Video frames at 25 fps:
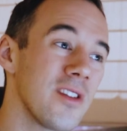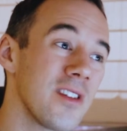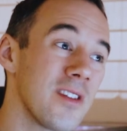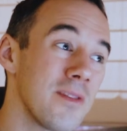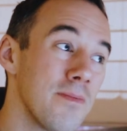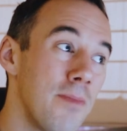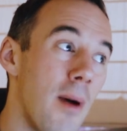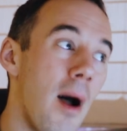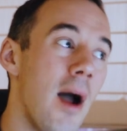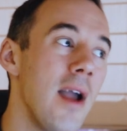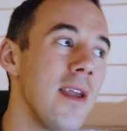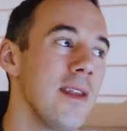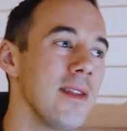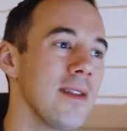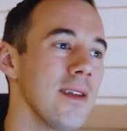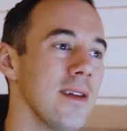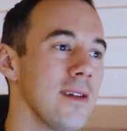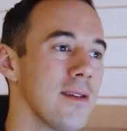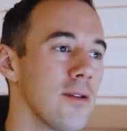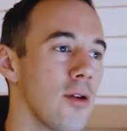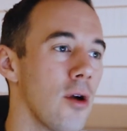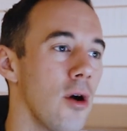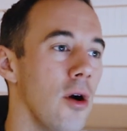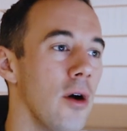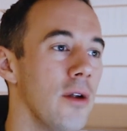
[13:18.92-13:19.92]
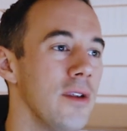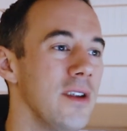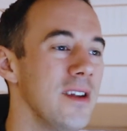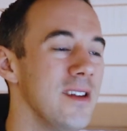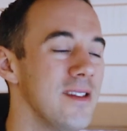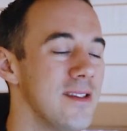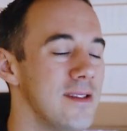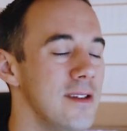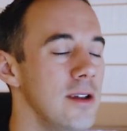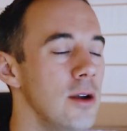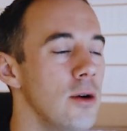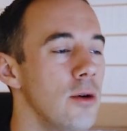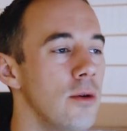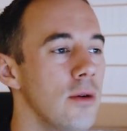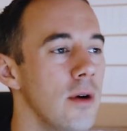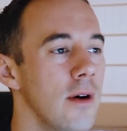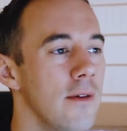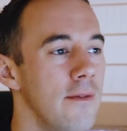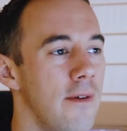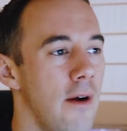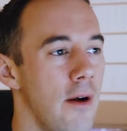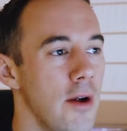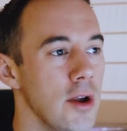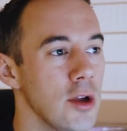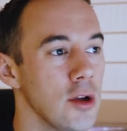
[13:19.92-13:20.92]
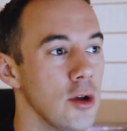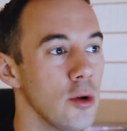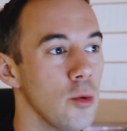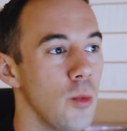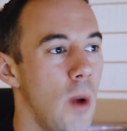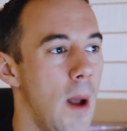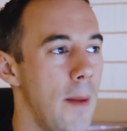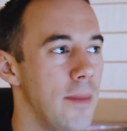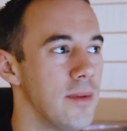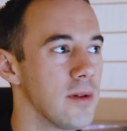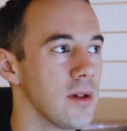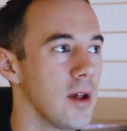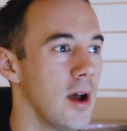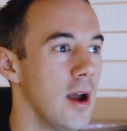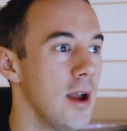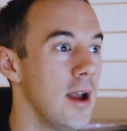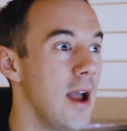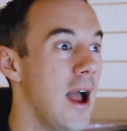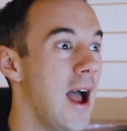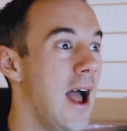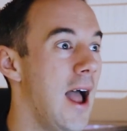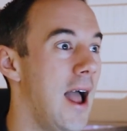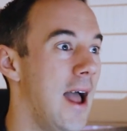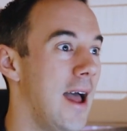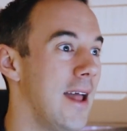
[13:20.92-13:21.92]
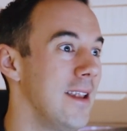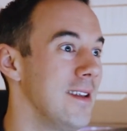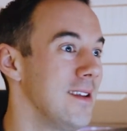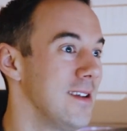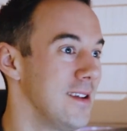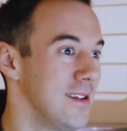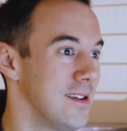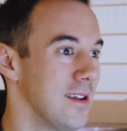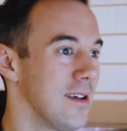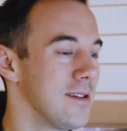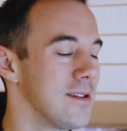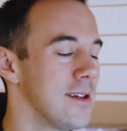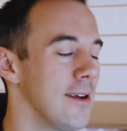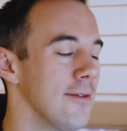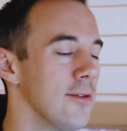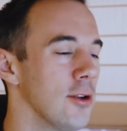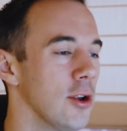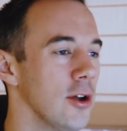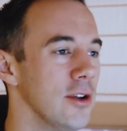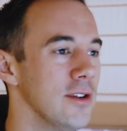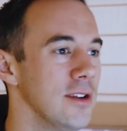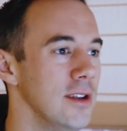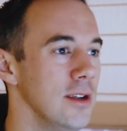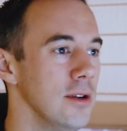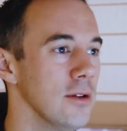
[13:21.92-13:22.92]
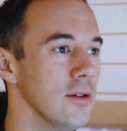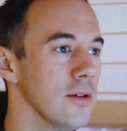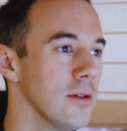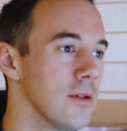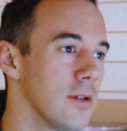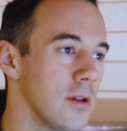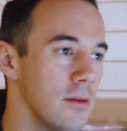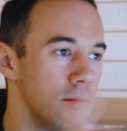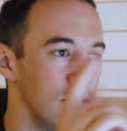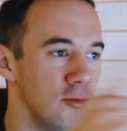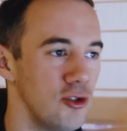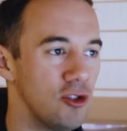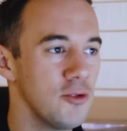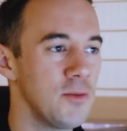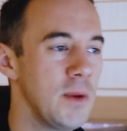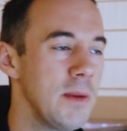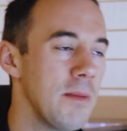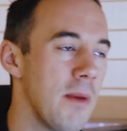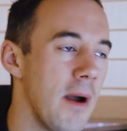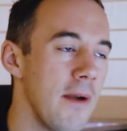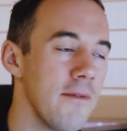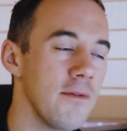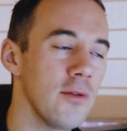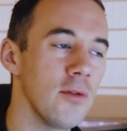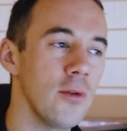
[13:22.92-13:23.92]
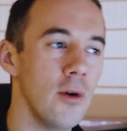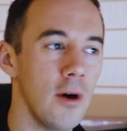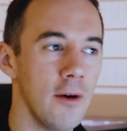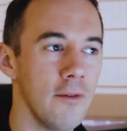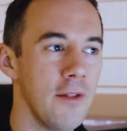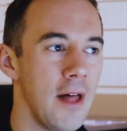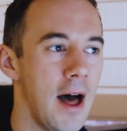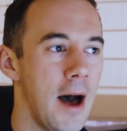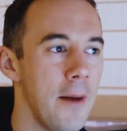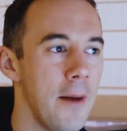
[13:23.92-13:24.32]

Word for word: despite this con, it's still a very good website and it does have a lot of deals. So just be mindful of